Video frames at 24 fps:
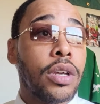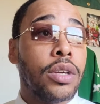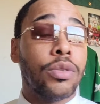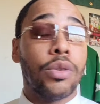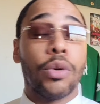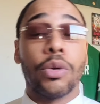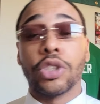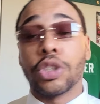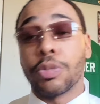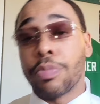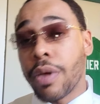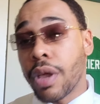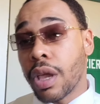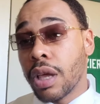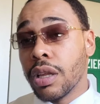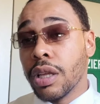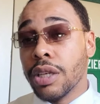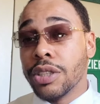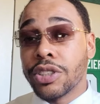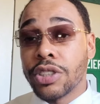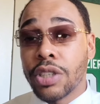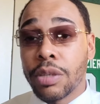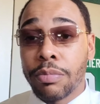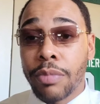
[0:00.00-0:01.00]
you know, there's
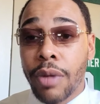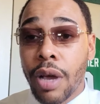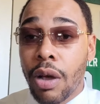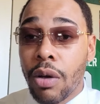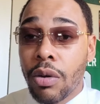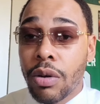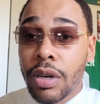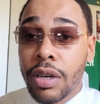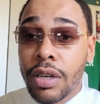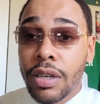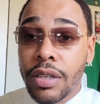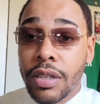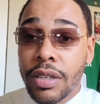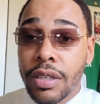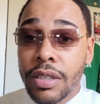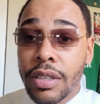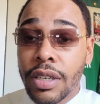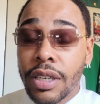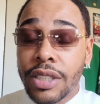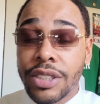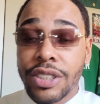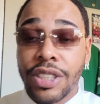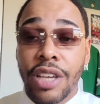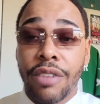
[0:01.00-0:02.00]
speculation about
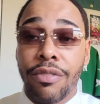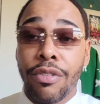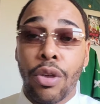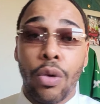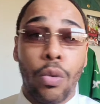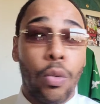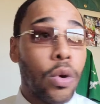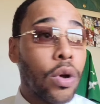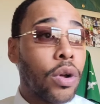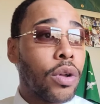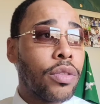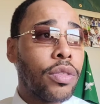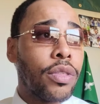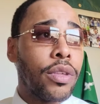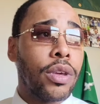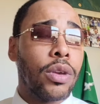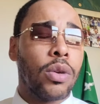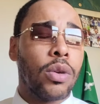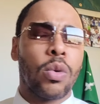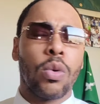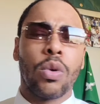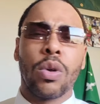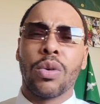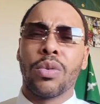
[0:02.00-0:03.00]
uh, Xavier Worthy
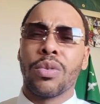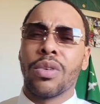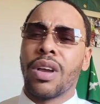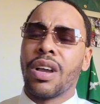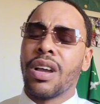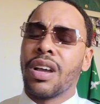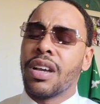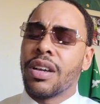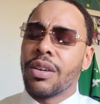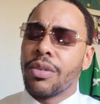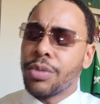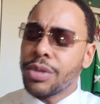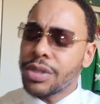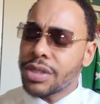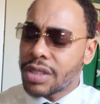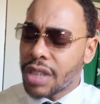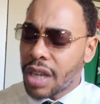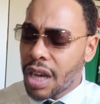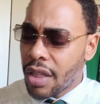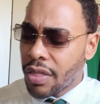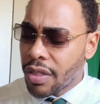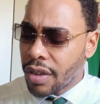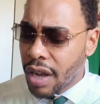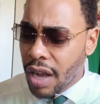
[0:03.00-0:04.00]
or uh, what's
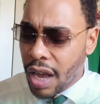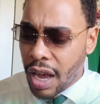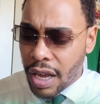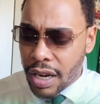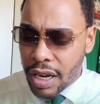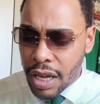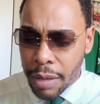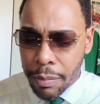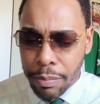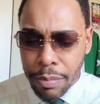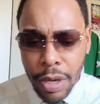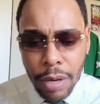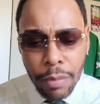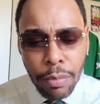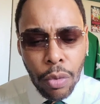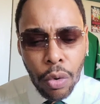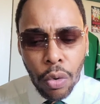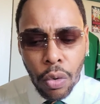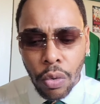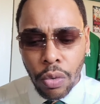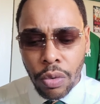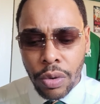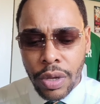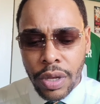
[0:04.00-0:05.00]
the other guy named Big
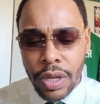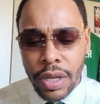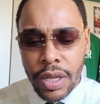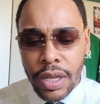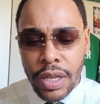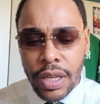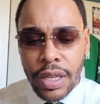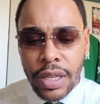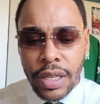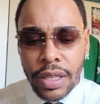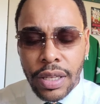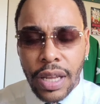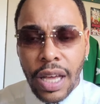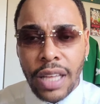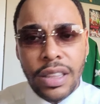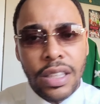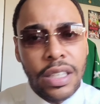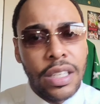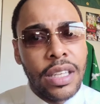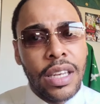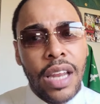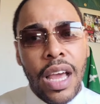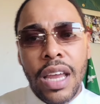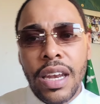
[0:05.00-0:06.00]
Bull.
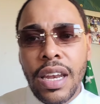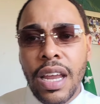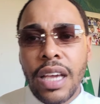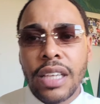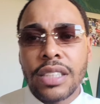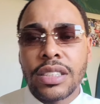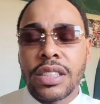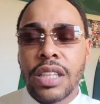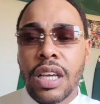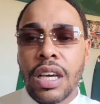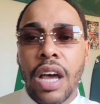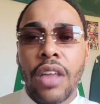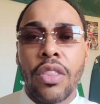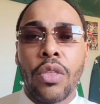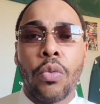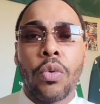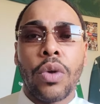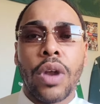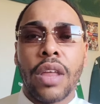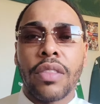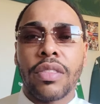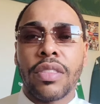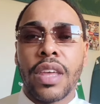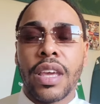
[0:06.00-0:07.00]
Not not not the other
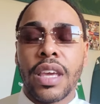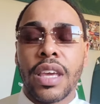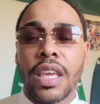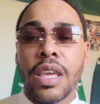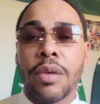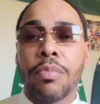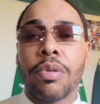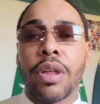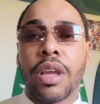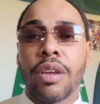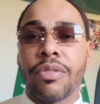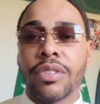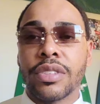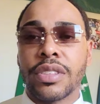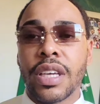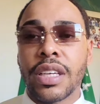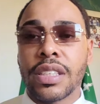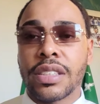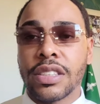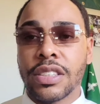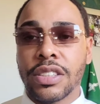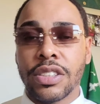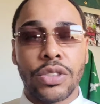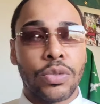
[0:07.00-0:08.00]
one. I think he played for
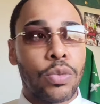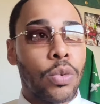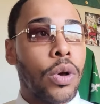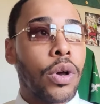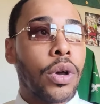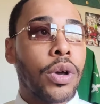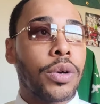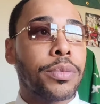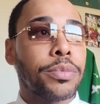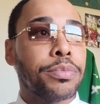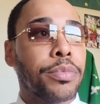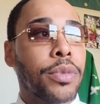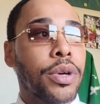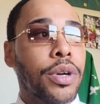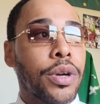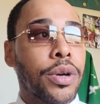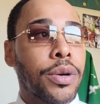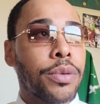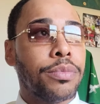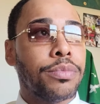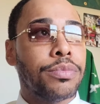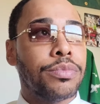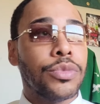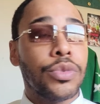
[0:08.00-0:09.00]
Texas as well, but
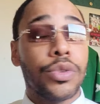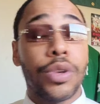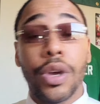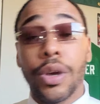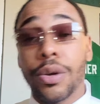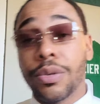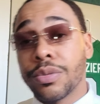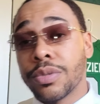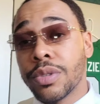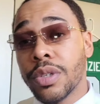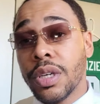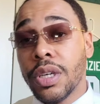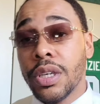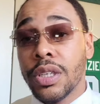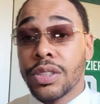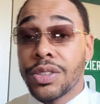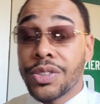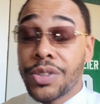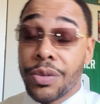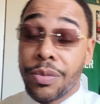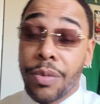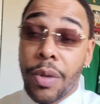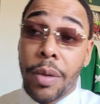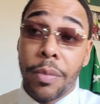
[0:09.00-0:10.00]
um, you know,
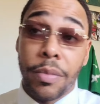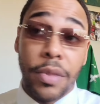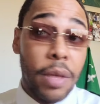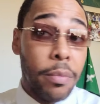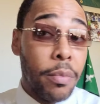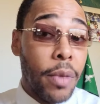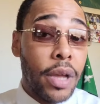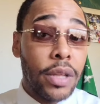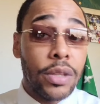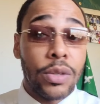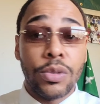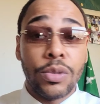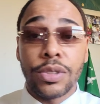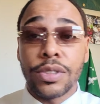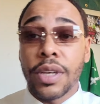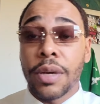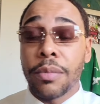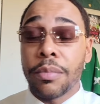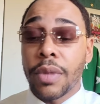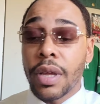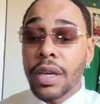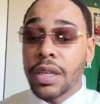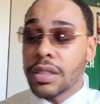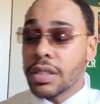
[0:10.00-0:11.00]
so they, they might do
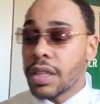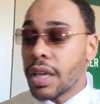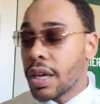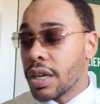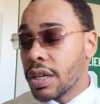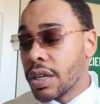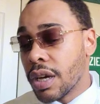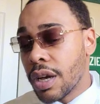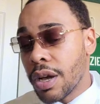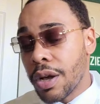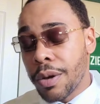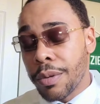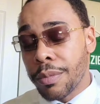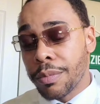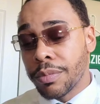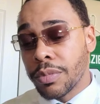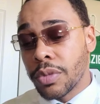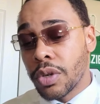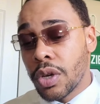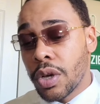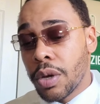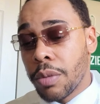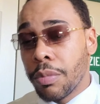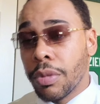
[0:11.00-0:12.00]
something like that. Um,
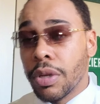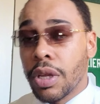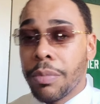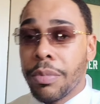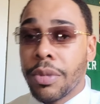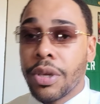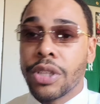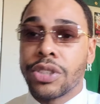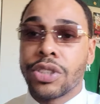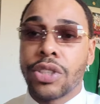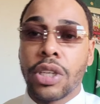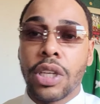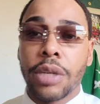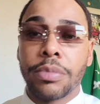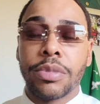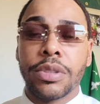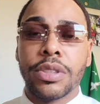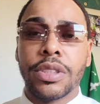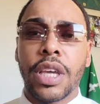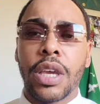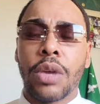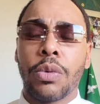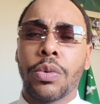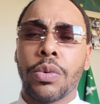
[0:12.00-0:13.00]
but let me get y'all up to
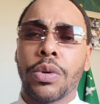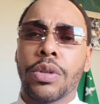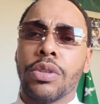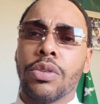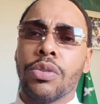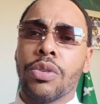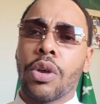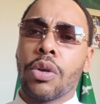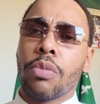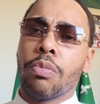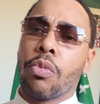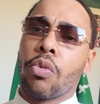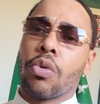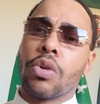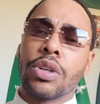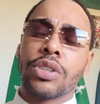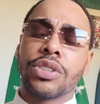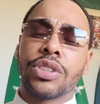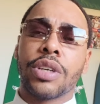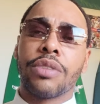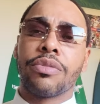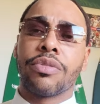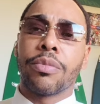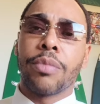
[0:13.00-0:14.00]
date with, you know, more of
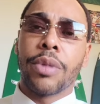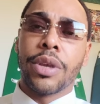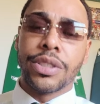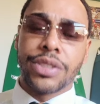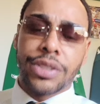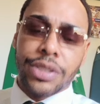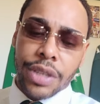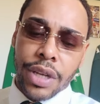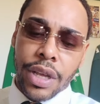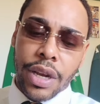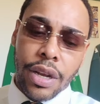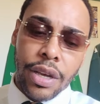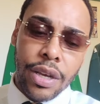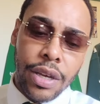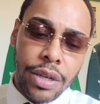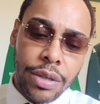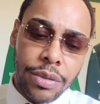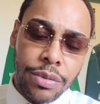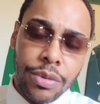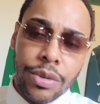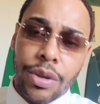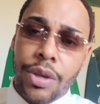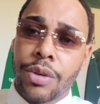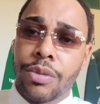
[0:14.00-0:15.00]
this information that, uh,
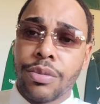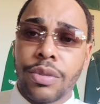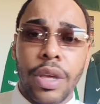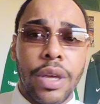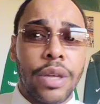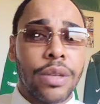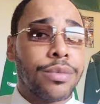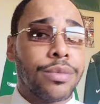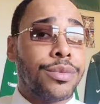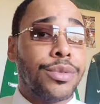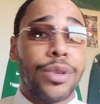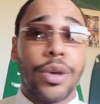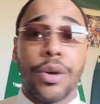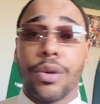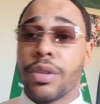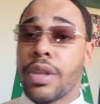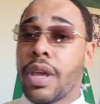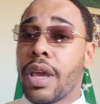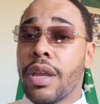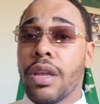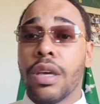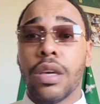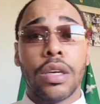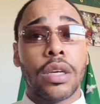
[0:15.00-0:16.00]
you know, that, you know,
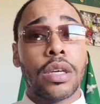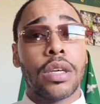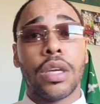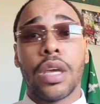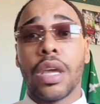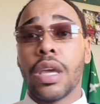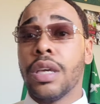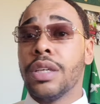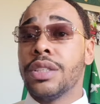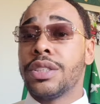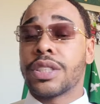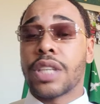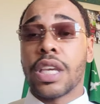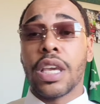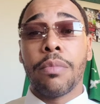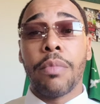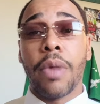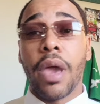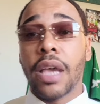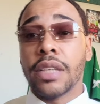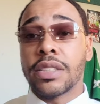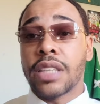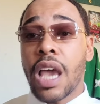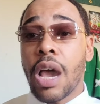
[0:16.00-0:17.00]
that scheme
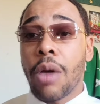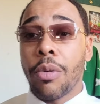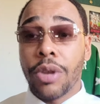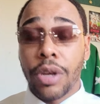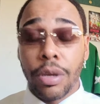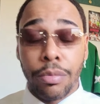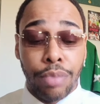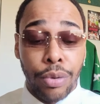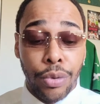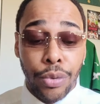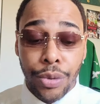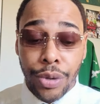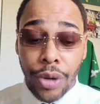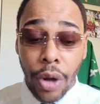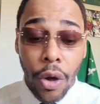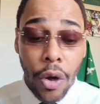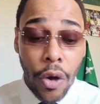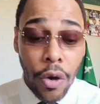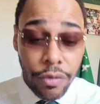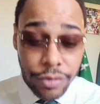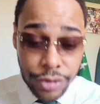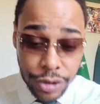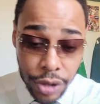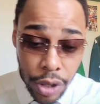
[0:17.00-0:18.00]
ass Howie done pulled
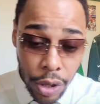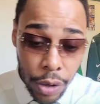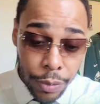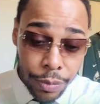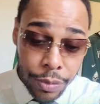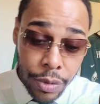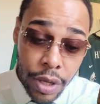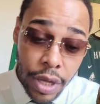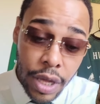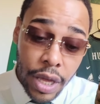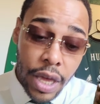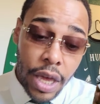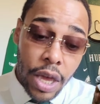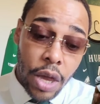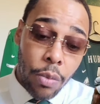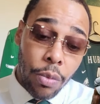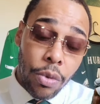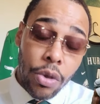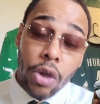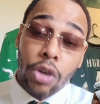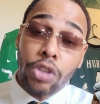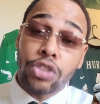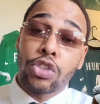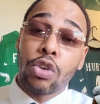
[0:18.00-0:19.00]
off. So
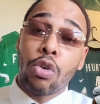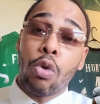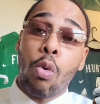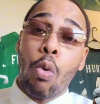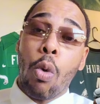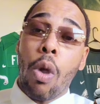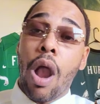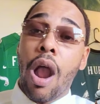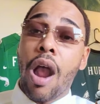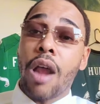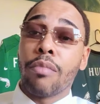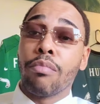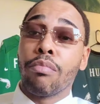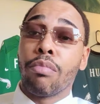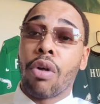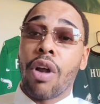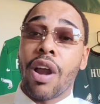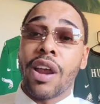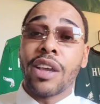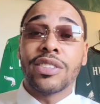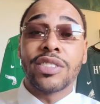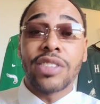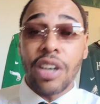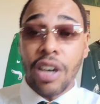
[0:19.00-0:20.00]
we also acquired
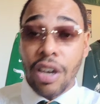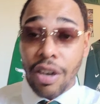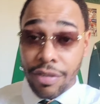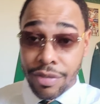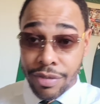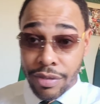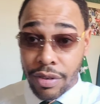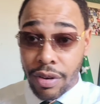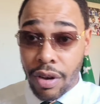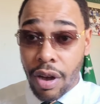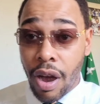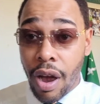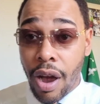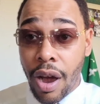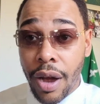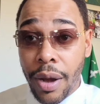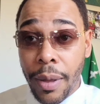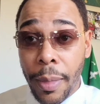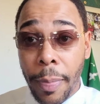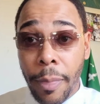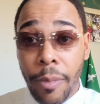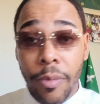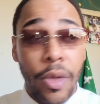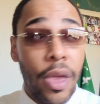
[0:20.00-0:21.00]
Bryce Huff. All
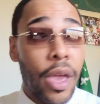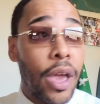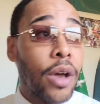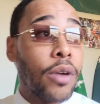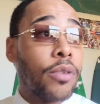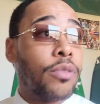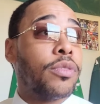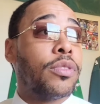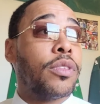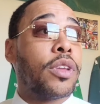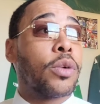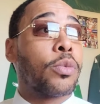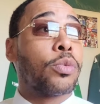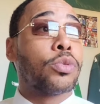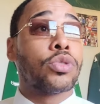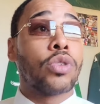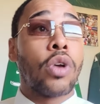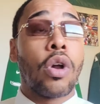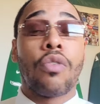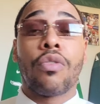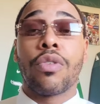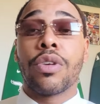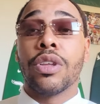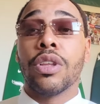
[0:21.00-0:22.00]
right. Now, there was
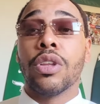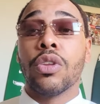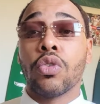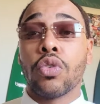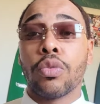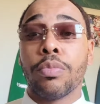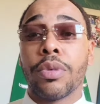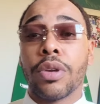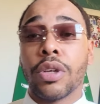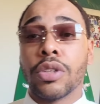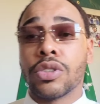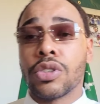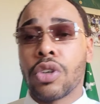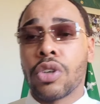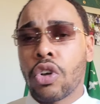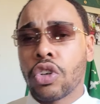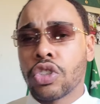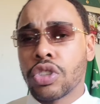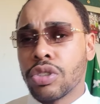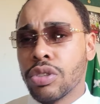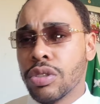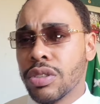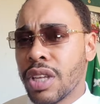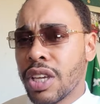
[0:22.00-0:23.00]
already a little bit of
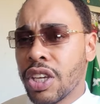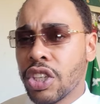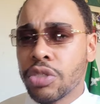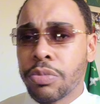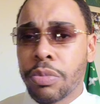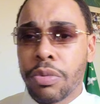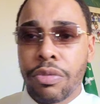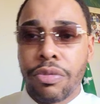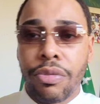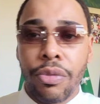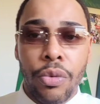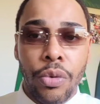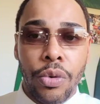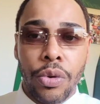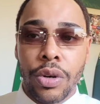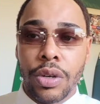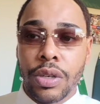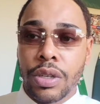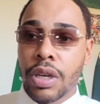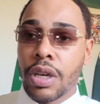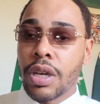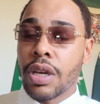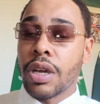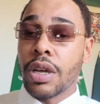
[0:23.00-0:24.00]
talks days
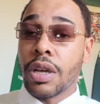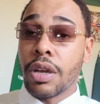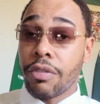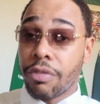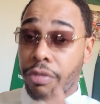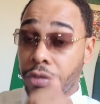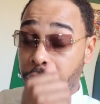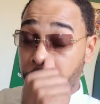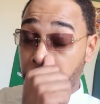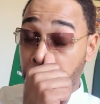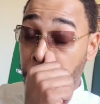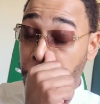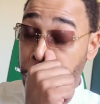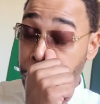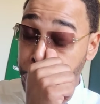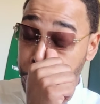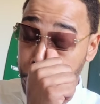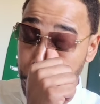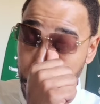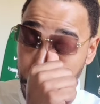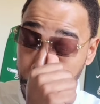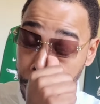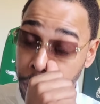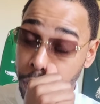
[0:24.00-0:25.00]
before uh, free
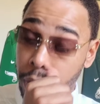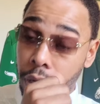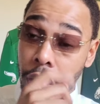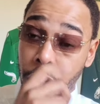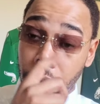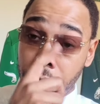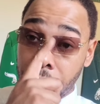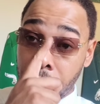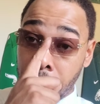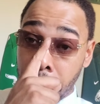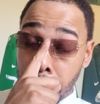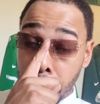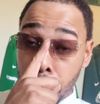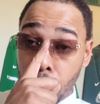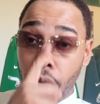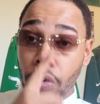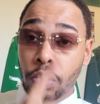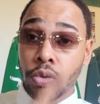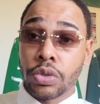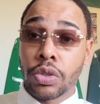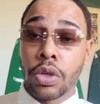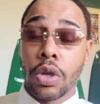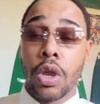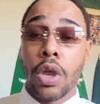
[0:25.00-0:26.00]
agency that um, the
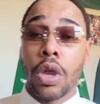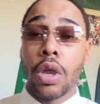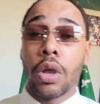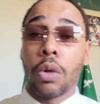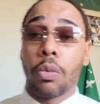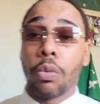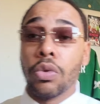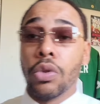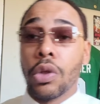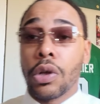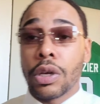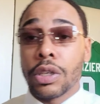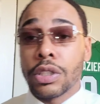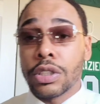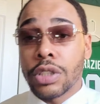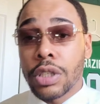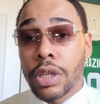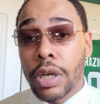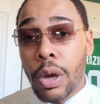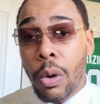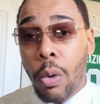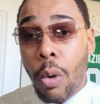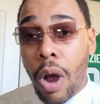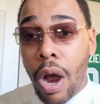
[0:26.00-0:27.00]
Eagles were looking to
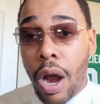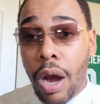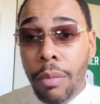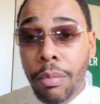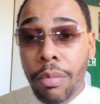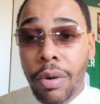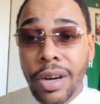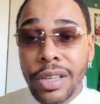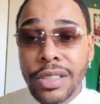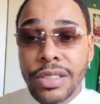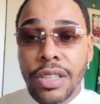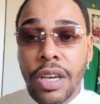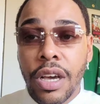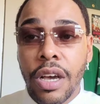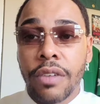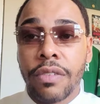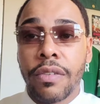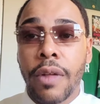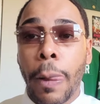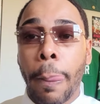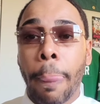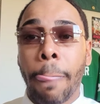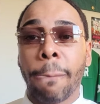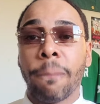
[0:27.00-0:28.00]
acquire Bryce Huff.
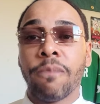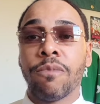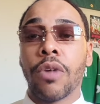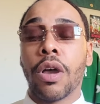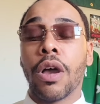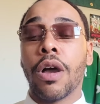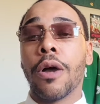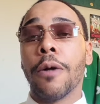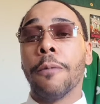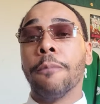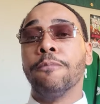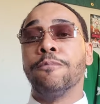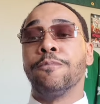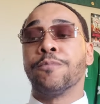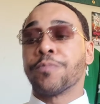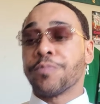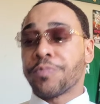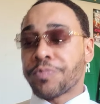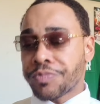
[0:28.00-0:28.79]
Um,